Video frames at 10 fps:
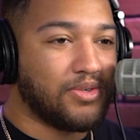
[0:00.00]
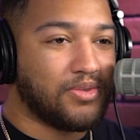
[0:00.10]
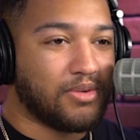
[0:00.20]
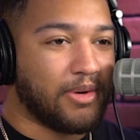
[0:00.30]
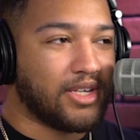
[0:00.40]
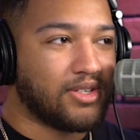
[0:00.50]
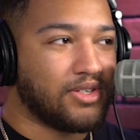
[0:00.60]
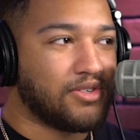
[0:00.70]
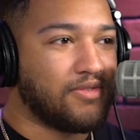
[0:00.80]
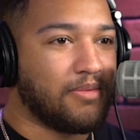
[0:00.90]
dudes are basically
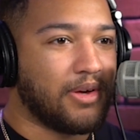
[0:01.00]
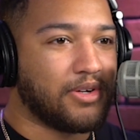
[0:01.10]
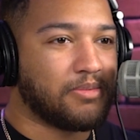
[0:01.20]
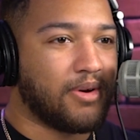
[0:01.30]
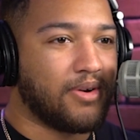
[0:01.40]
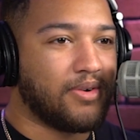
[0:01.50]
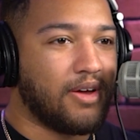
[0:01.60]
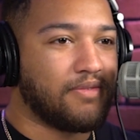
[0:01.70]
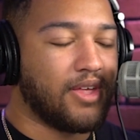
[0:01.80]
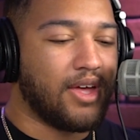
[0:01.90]
just females, bro.
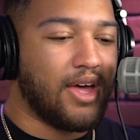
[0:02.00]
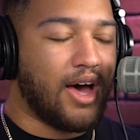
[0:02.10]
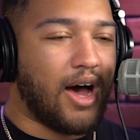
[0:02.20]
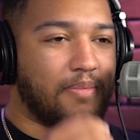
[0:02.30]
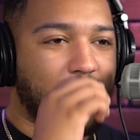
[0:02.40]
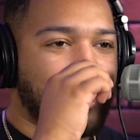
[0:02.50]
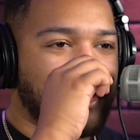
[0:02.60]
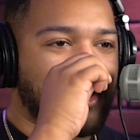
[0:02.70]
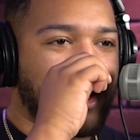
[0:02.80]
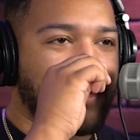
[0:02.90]
I'm not
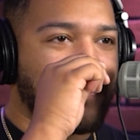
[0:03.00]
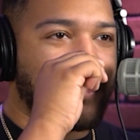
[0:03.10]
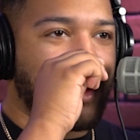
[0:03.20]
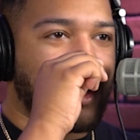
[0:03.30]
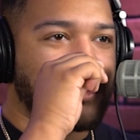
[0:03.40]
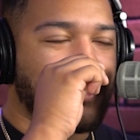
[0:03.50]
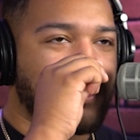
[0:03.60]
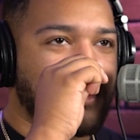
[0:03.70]
like, I saw